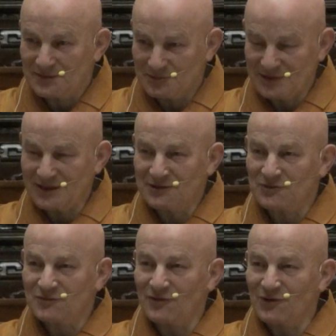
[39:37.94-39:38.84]
We
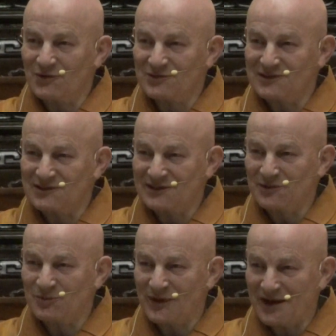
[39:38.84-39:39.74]
cannot follow the real
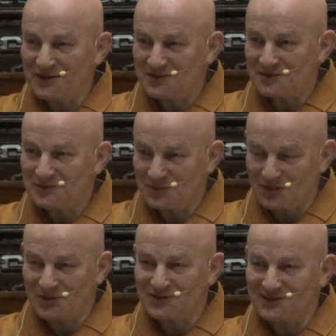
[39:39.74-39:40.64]
breath
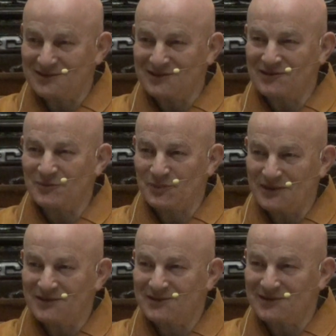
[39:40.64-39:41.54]
because it
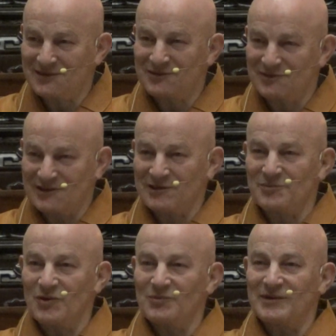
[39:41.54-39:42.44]
disappears in the very
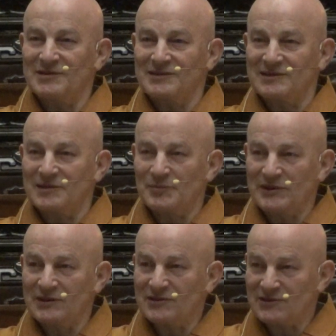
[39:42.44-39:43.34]
moment it
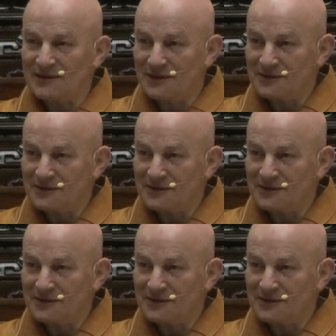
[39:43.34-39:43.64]
appears.